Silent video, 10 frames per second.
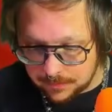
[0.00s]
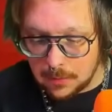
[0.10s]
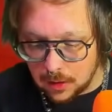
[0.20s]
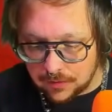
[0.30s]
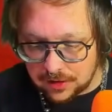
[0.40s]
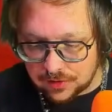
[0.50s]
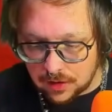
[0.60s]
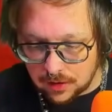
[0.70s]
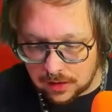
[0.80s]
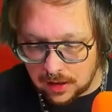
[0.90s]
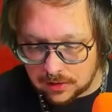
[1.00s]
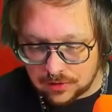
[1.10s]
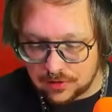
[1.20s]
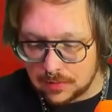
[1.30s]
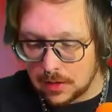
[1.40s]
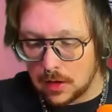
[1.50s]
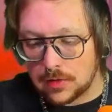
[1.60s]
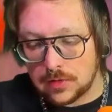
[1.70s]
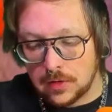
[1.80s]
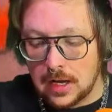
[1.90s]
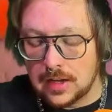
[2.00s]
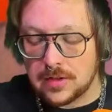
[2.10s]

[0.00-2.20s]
motivation on our character sheet, but it's